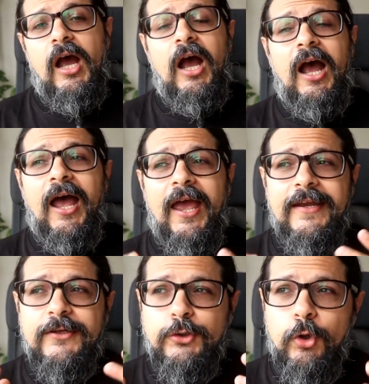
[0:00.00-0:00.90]

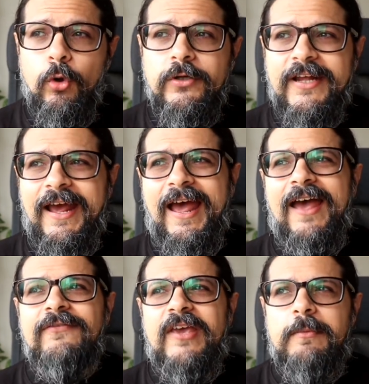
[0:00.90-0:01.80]
I don't
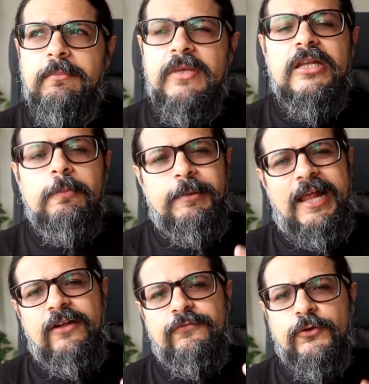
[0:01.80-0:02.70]
have a meal
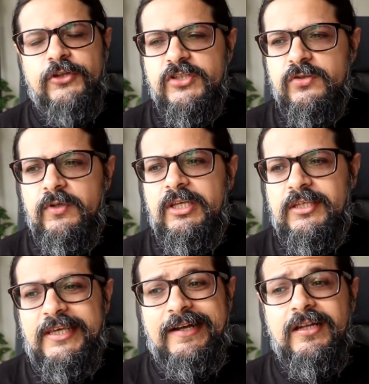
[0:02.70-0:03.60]
plan for this
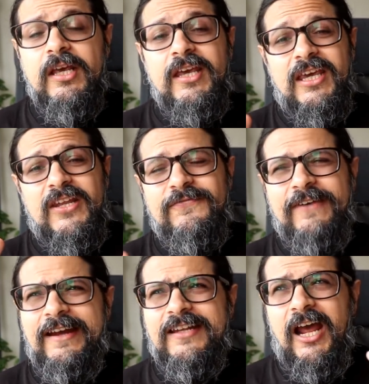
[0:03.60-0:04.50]
week yet. In
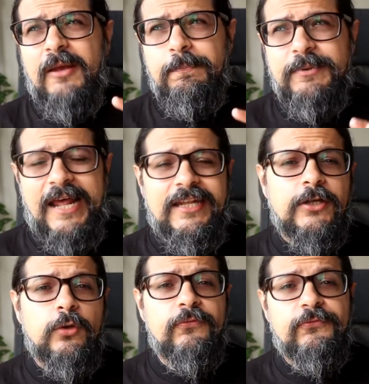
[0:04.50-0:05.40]
fact, I'm
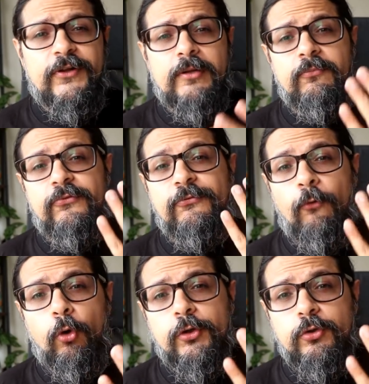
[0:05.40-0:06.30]
planning to film
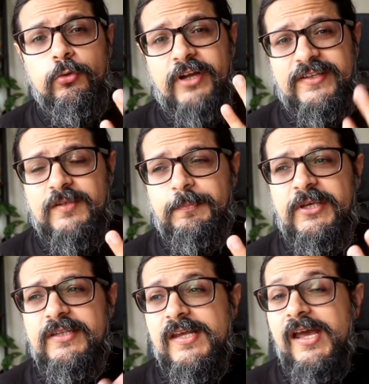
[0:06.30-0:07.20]
4 new
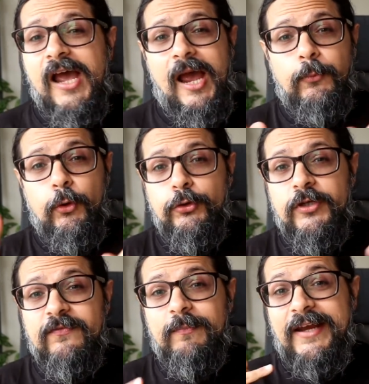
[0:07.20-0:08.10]
recipes. I'm going to
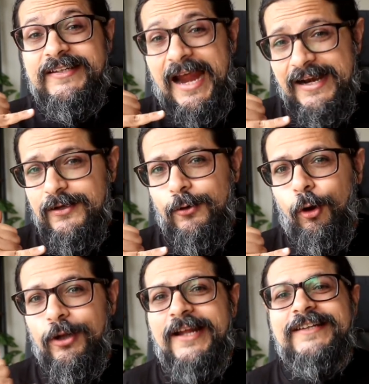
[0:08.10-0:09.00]
give my dad a
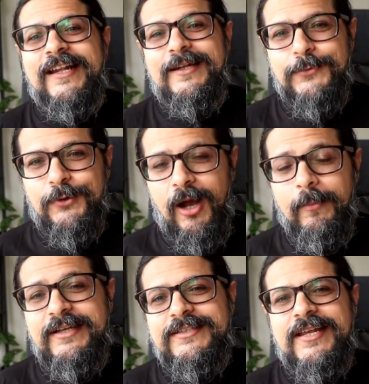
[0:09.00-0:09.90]
call and tell him to come and